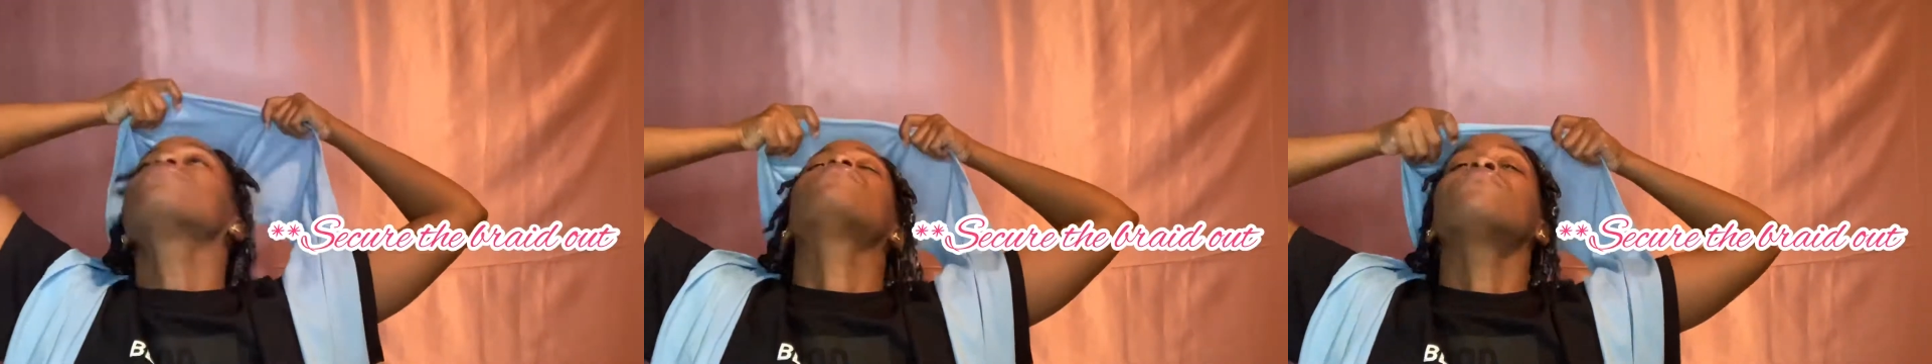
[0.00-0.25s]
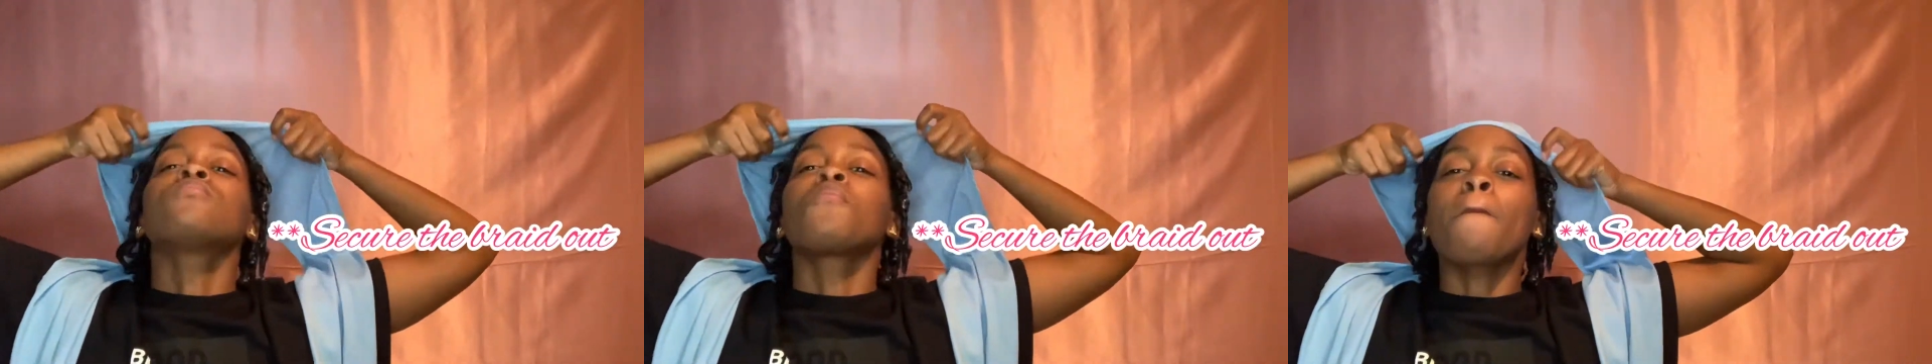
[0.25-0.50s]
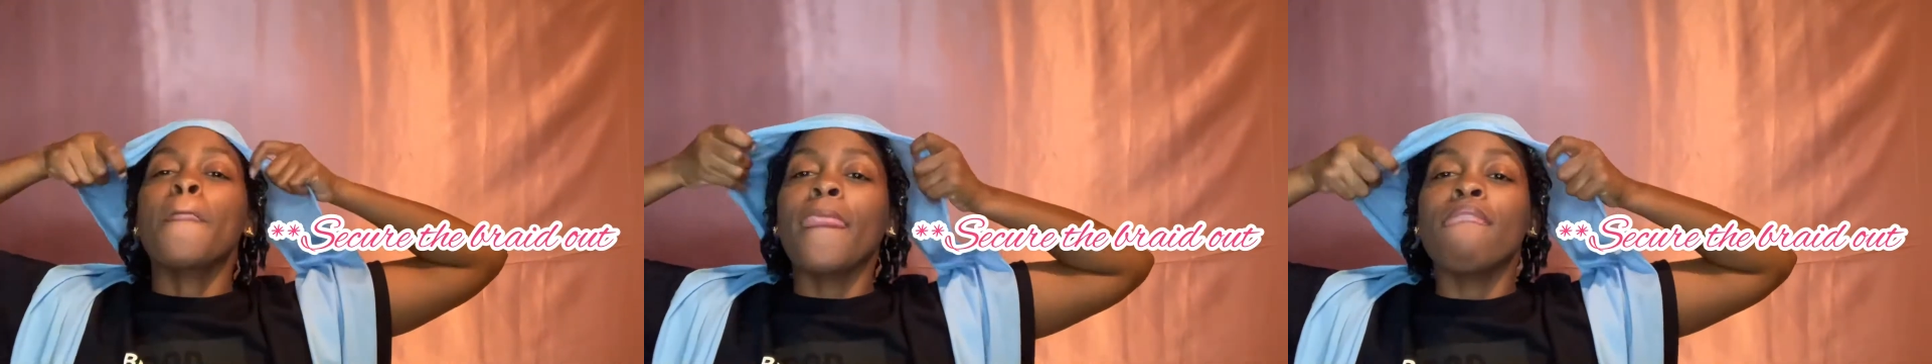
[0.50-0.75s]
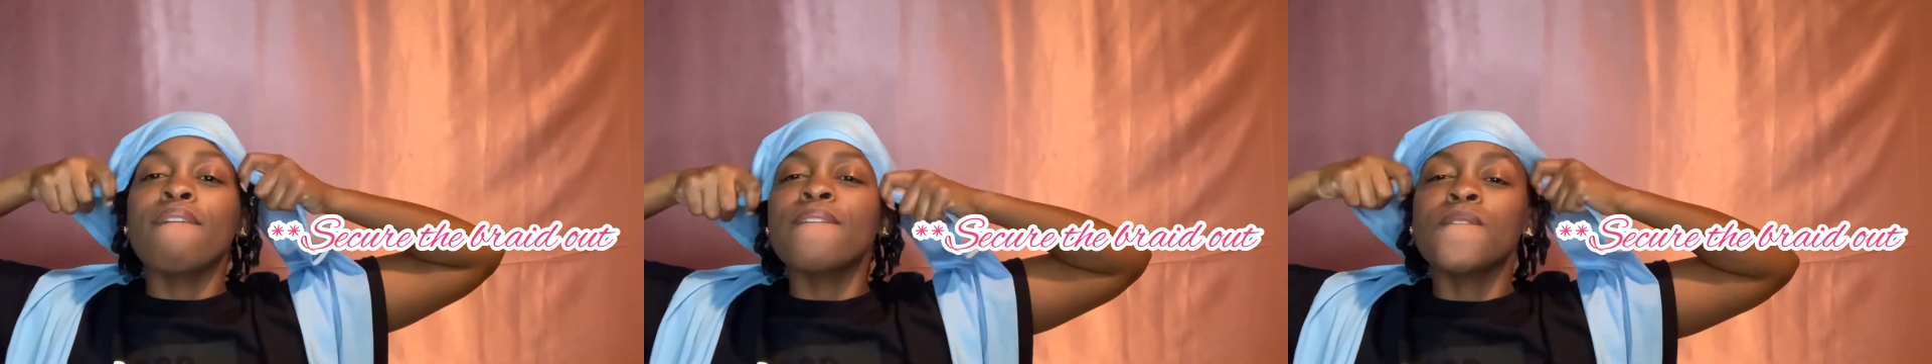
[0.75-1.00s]
fully let it
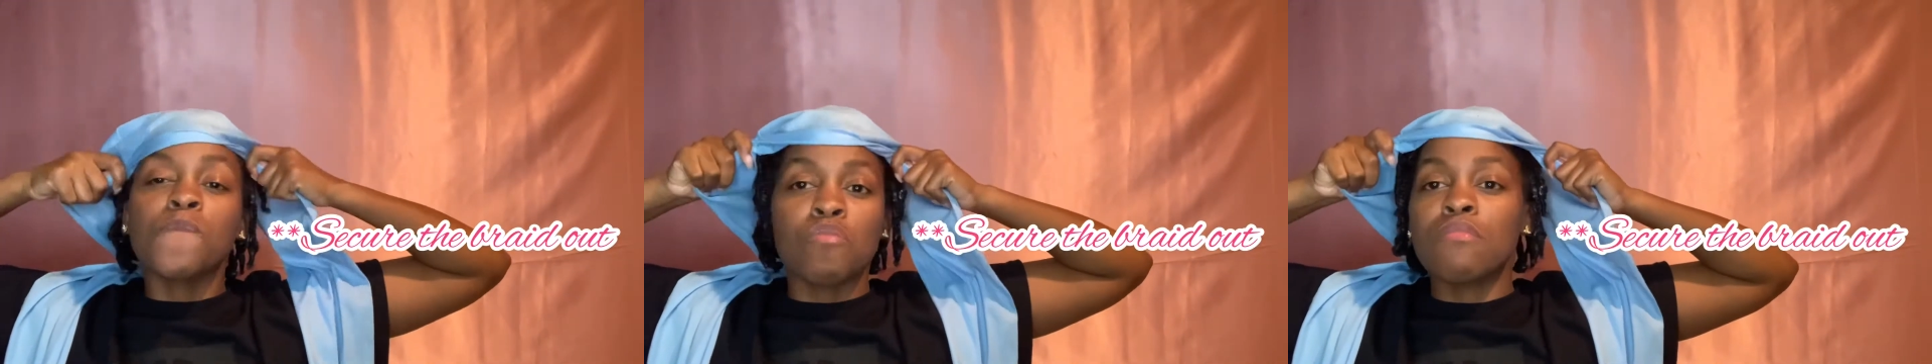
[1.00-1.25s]
dry